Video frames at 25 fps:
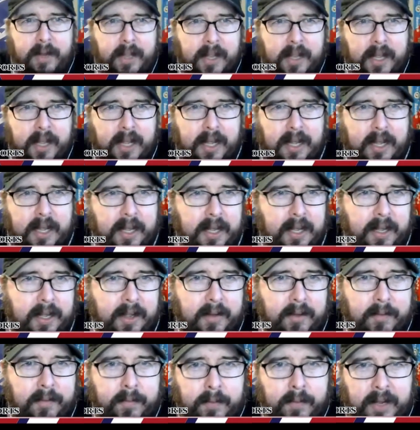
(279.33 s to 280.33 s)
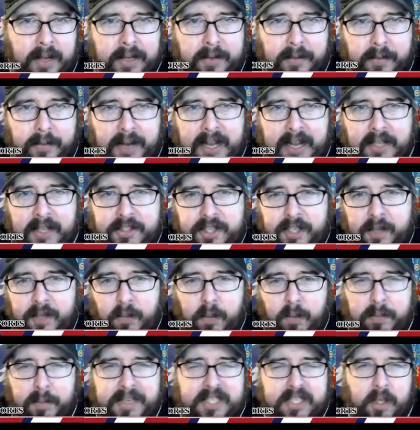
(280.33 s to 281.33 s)
uh, Ronda Rousey.
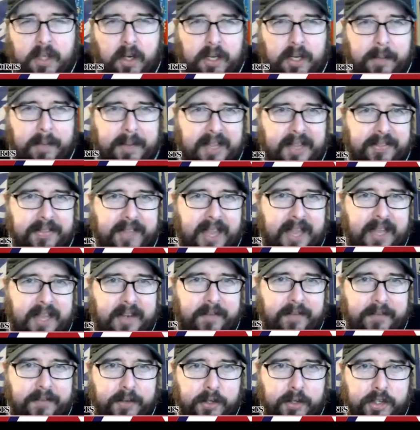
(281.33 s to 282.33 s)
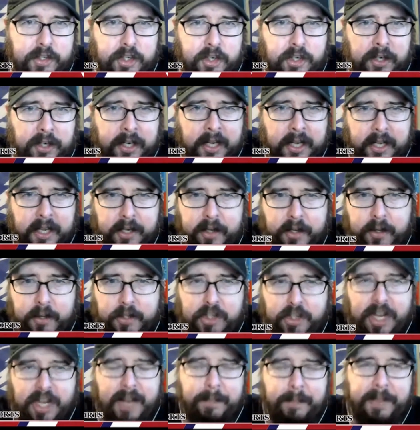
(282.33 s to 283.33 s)
We'll be talking about that in the future. New
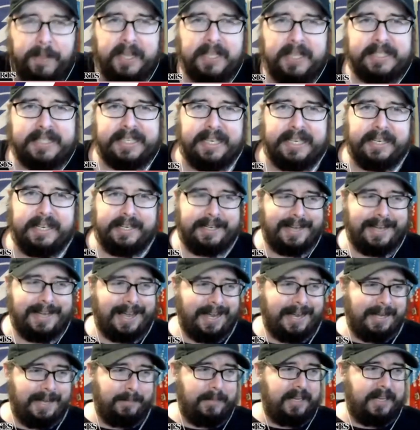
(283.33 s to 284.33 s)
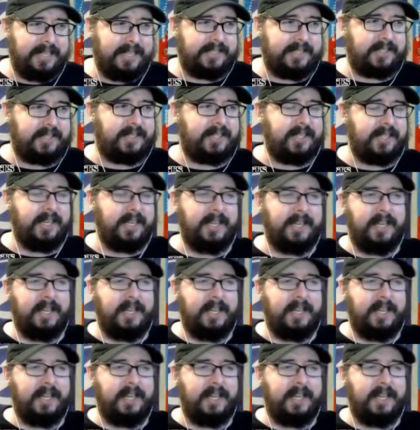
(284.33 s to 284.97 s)
champions, nine minutes.